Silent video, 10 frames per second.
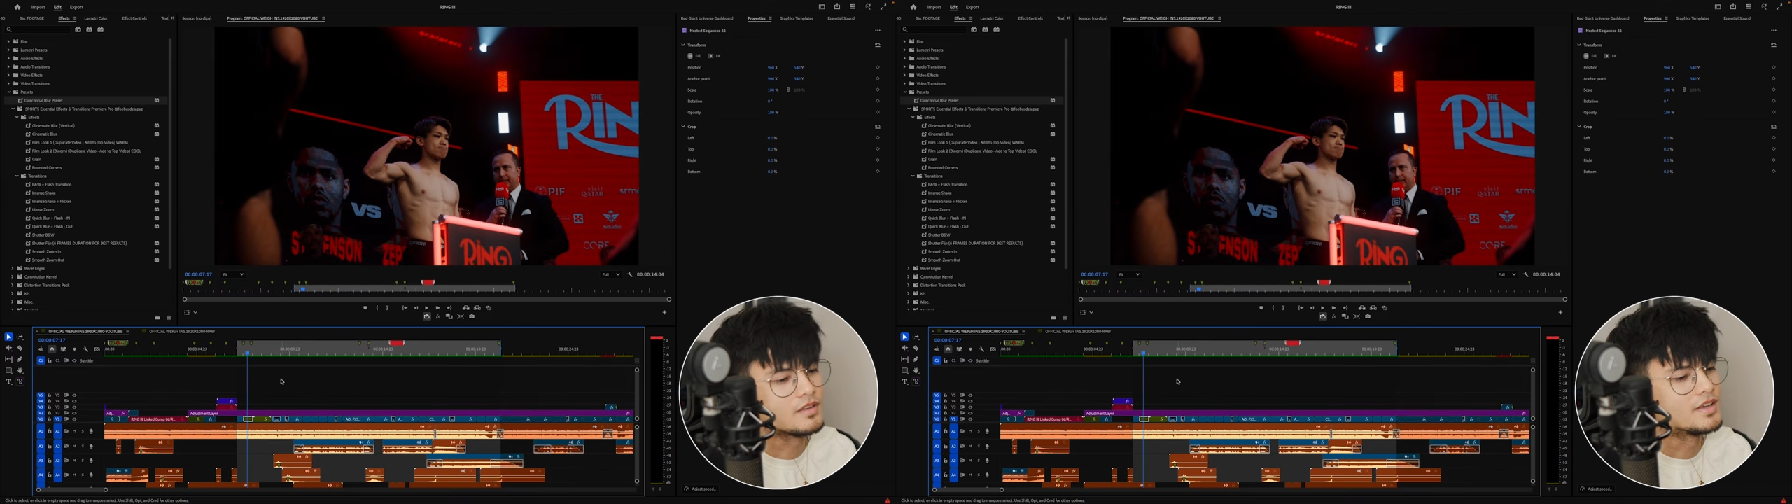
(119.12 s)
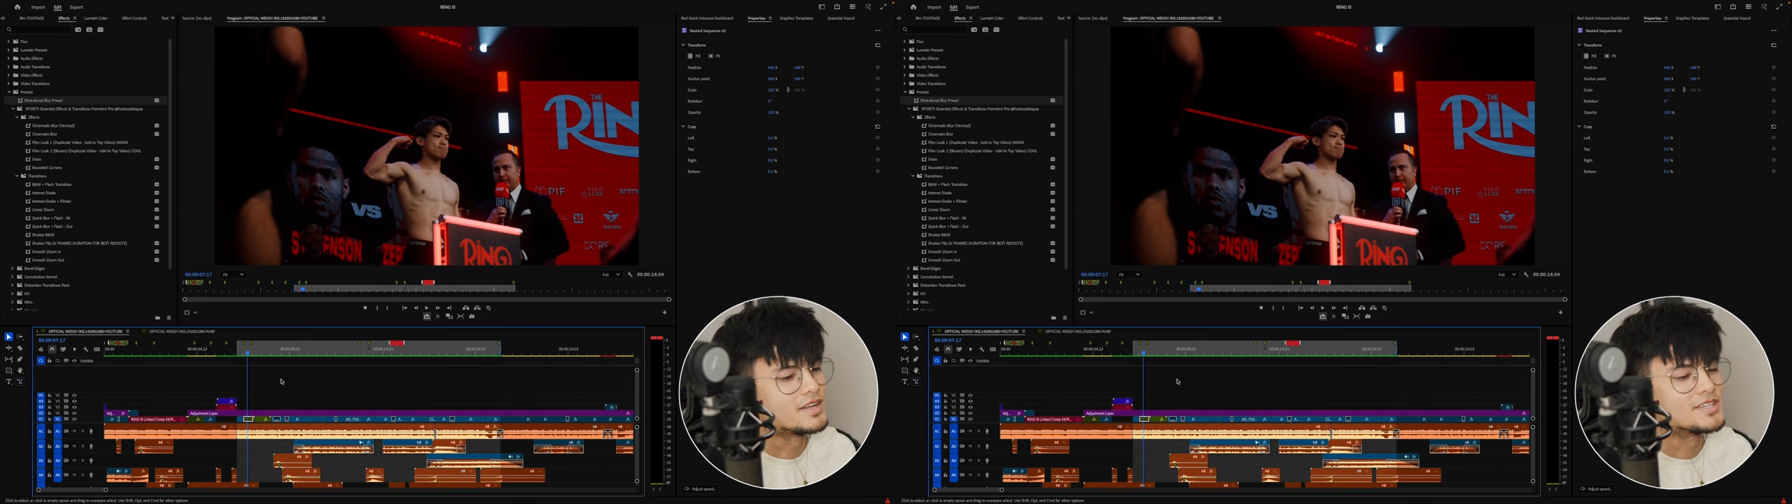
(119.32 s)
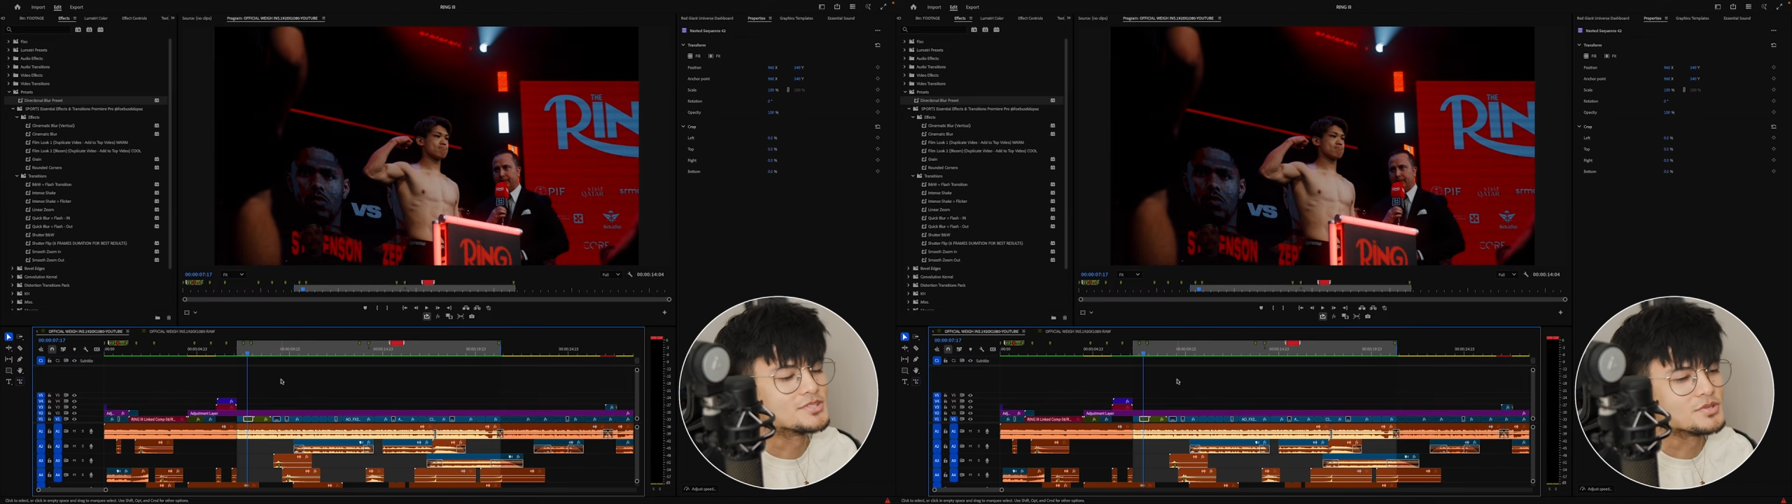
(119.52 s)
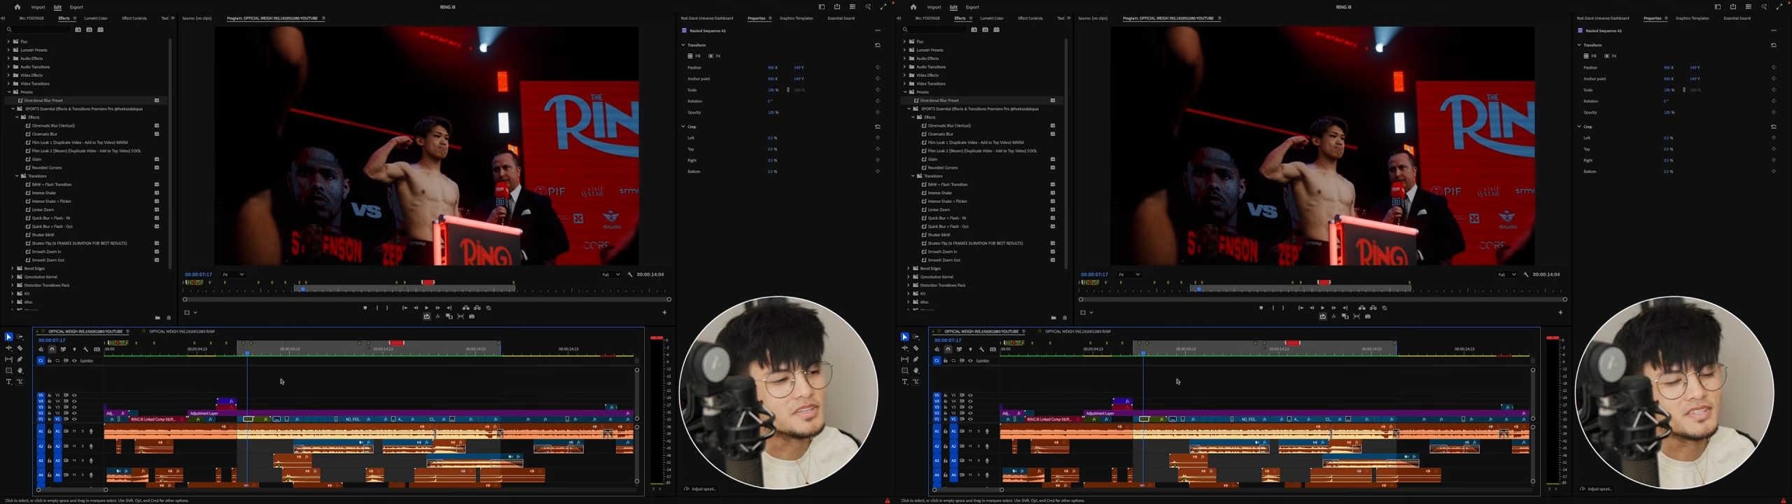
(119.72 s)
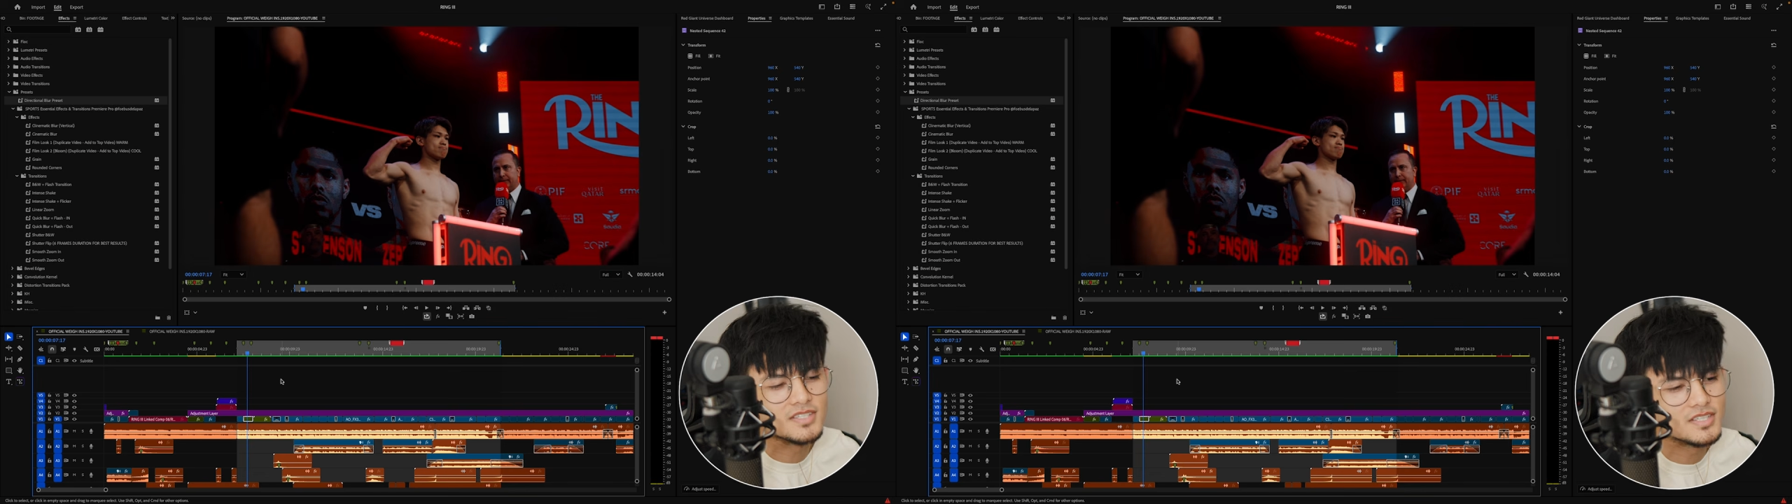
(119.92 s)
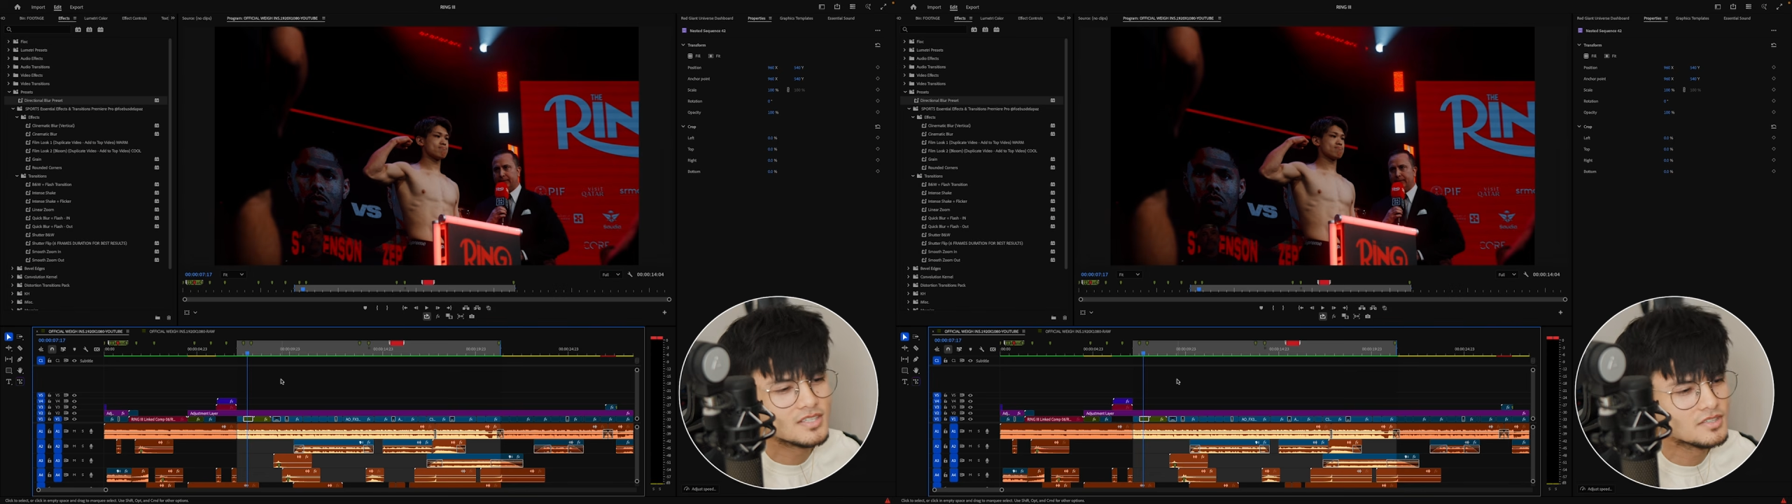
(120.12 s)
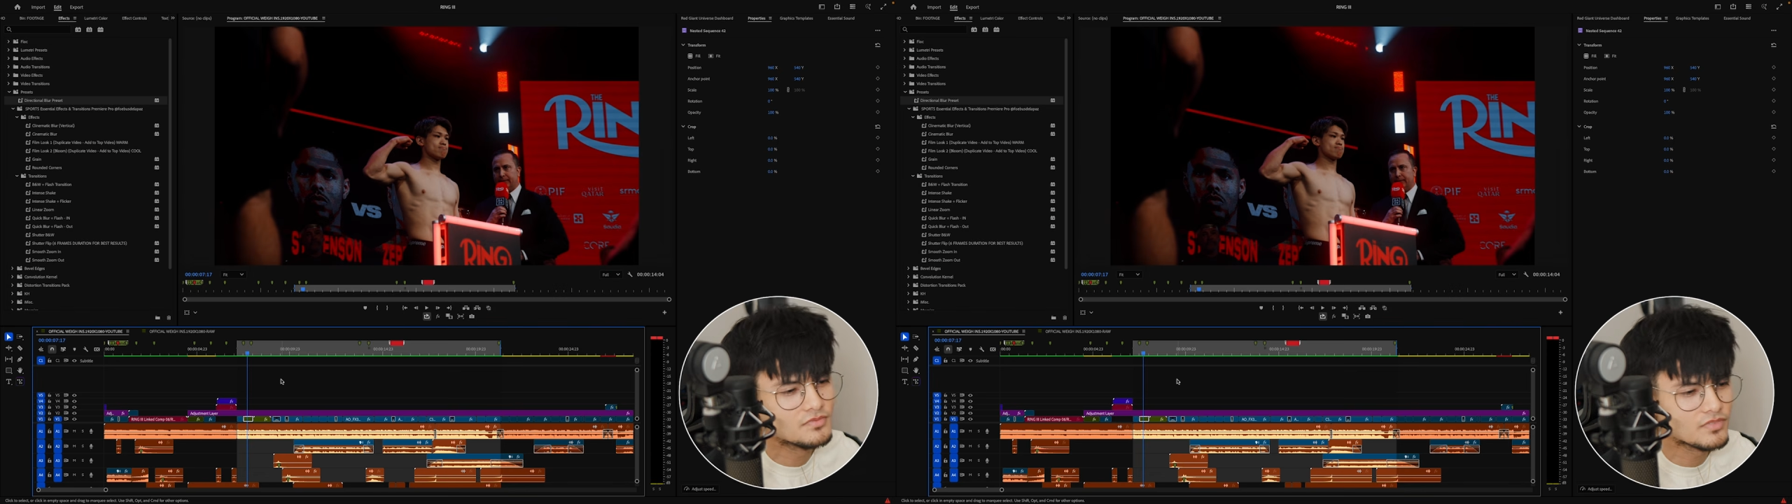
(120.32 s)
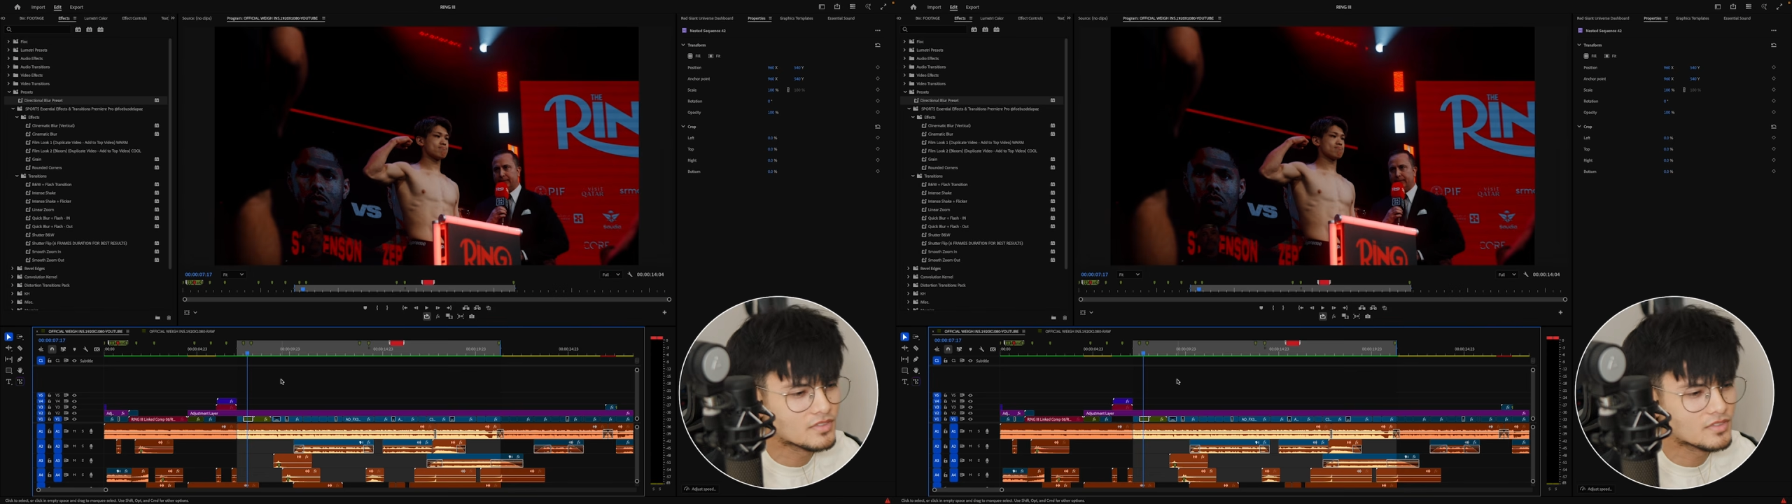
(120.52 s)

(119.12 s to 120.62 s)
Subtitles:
And as you can see,